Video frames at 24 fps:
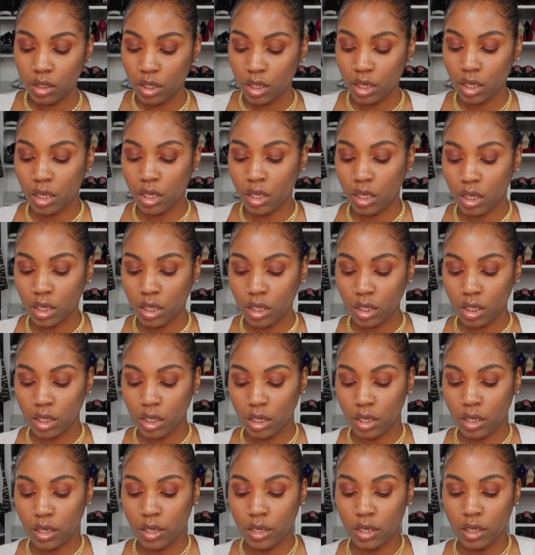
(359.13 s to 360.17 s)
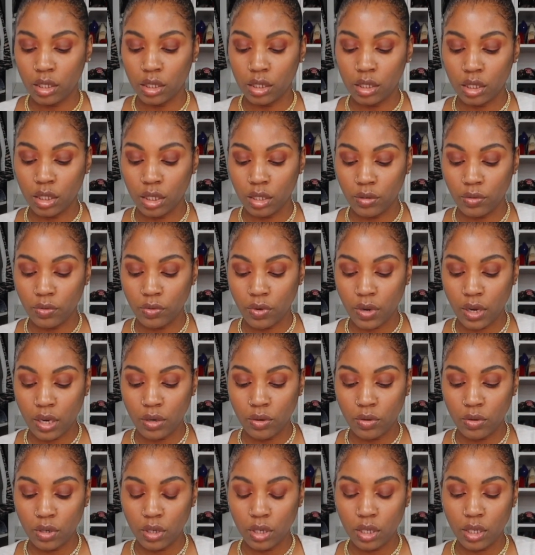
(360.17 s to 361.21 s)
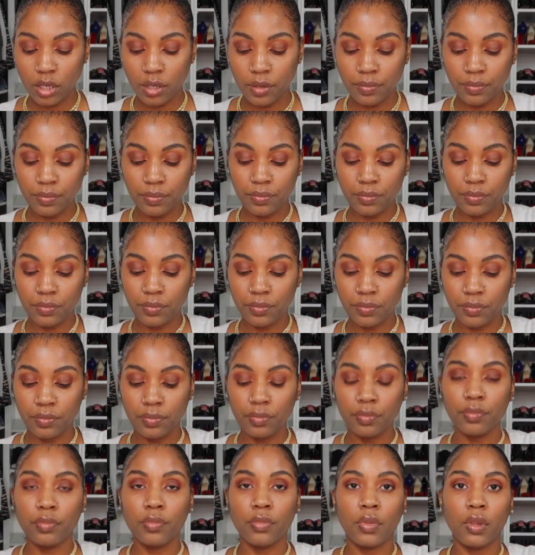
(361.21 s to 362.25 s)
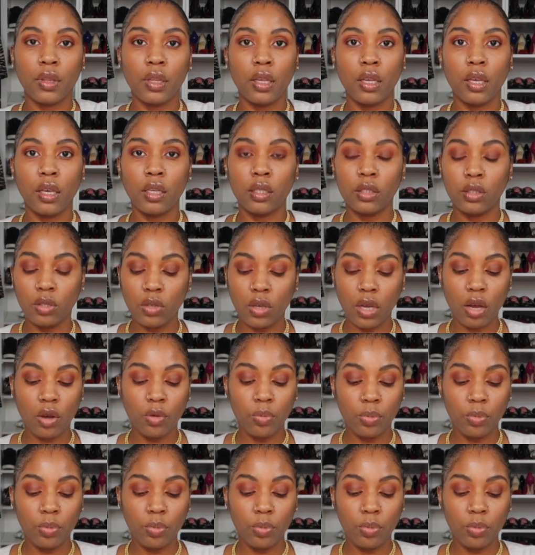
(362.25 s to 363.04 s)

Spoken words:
And yeah, it'll zip right on up. Yeah, so I'll